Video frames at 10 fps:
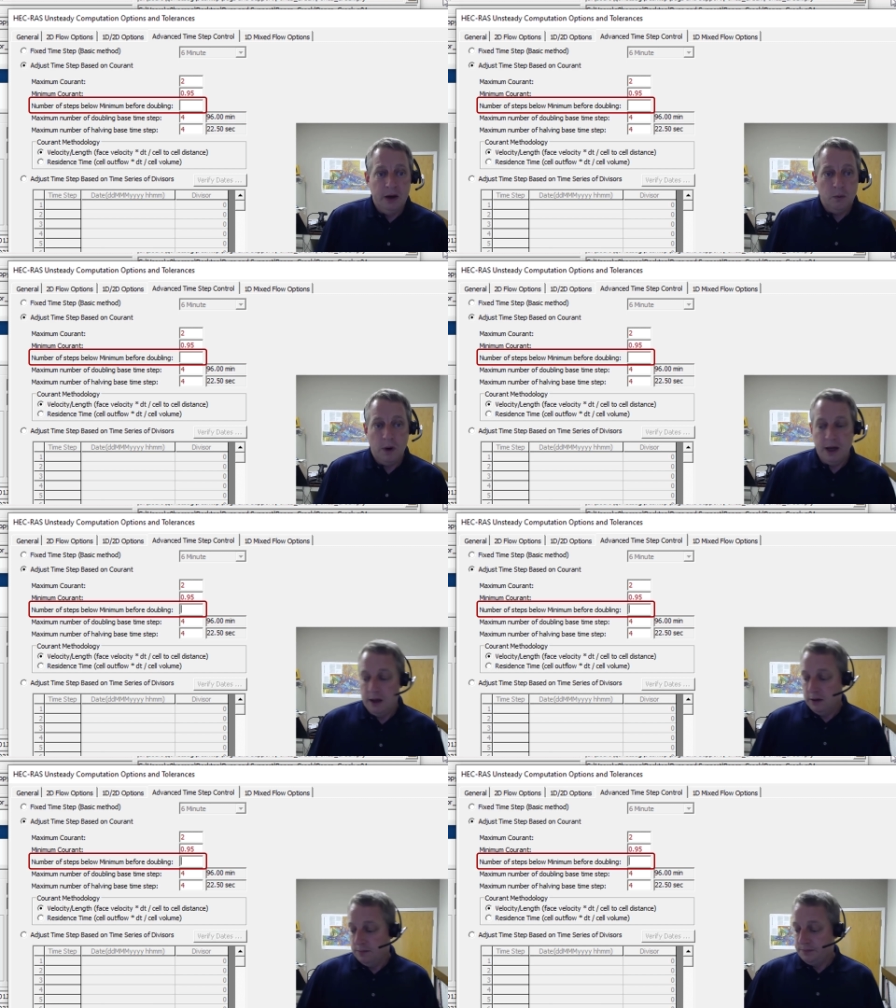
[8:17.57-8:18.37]

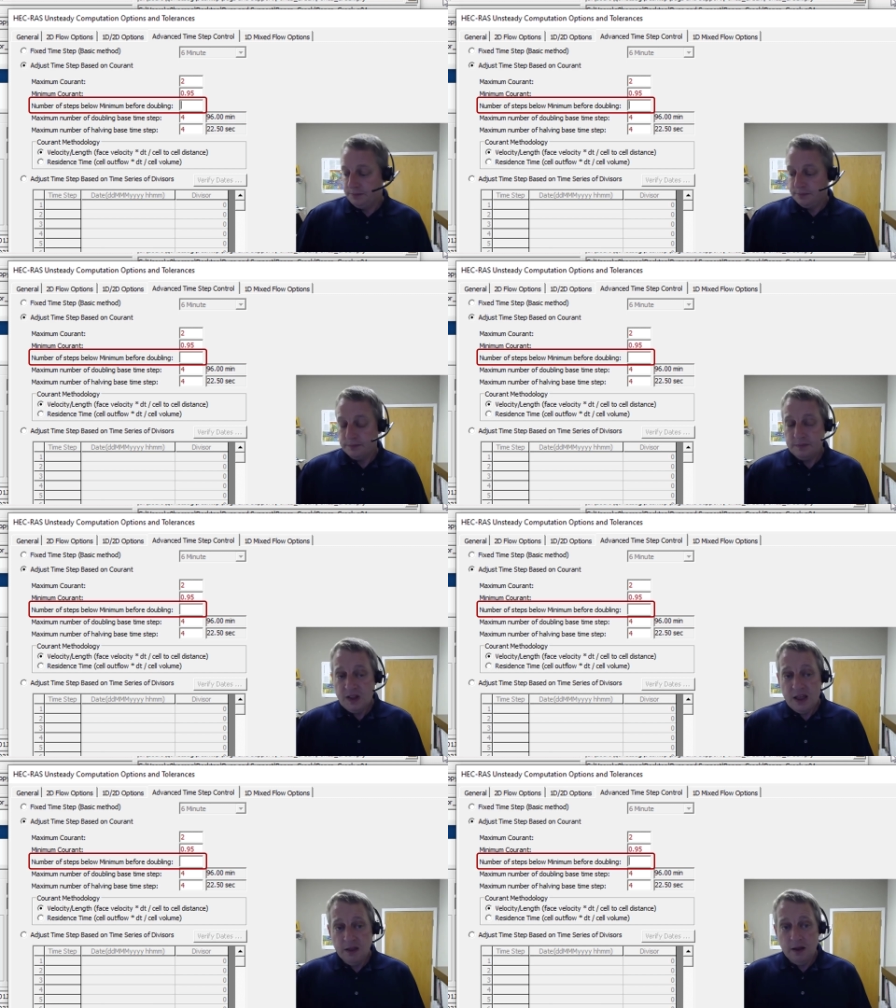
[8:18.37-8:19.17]
Well,
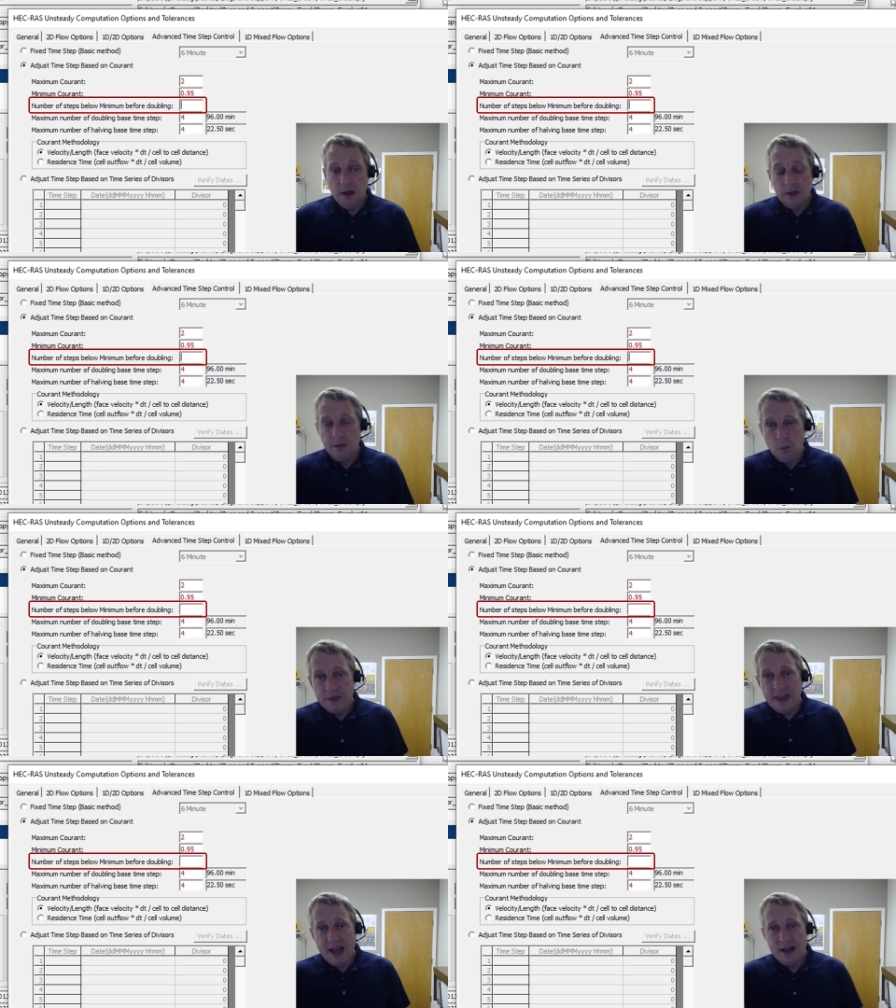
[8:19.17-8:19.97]

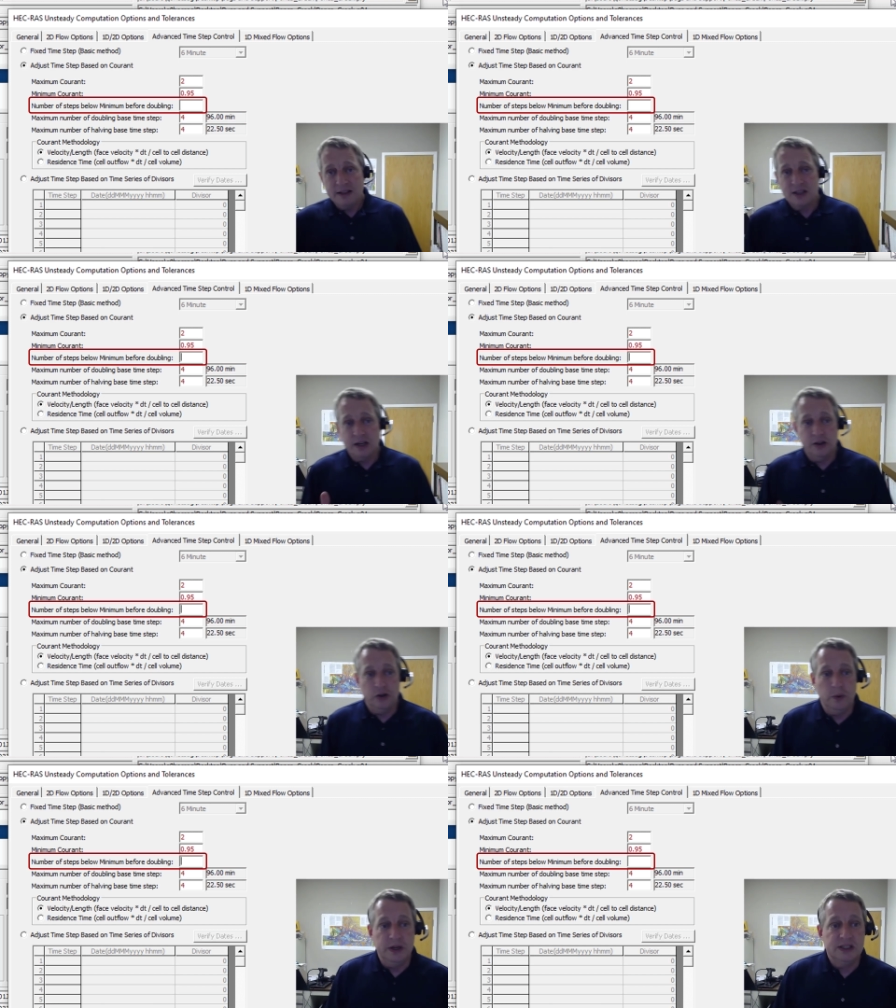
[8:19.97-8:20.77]
what that is going to
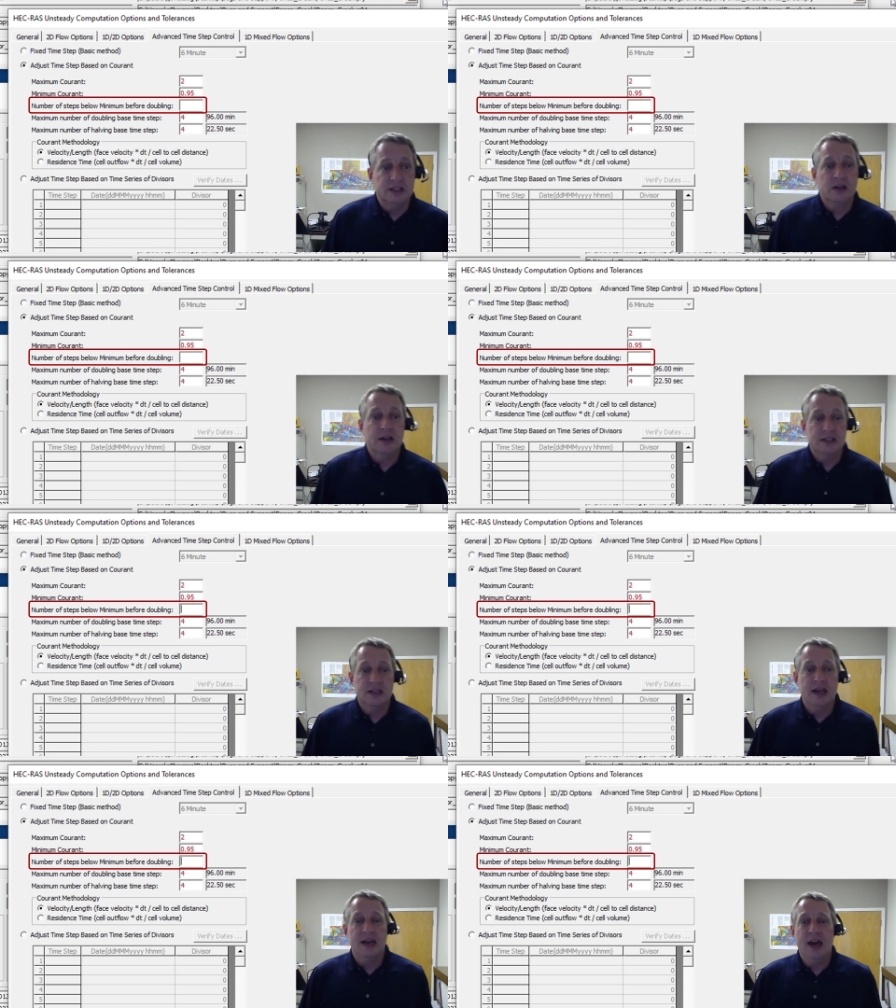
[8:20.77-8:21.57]
do is it's going to
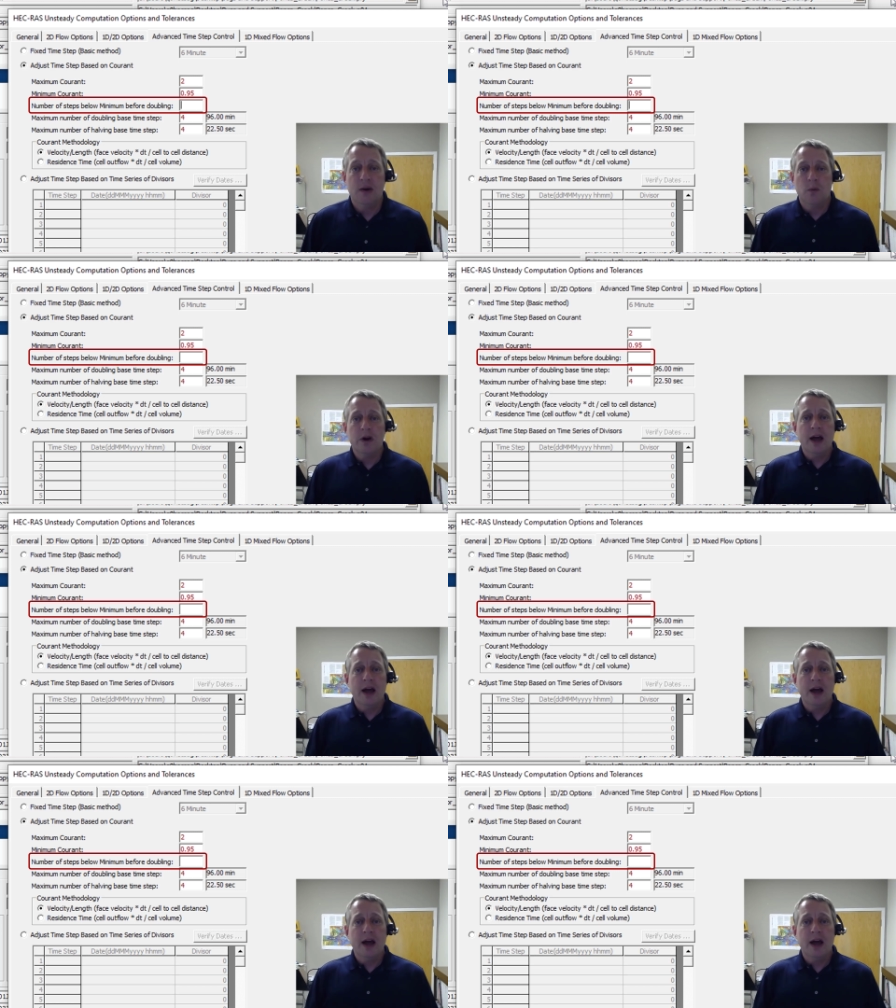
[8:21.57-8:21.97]
say, hey, we're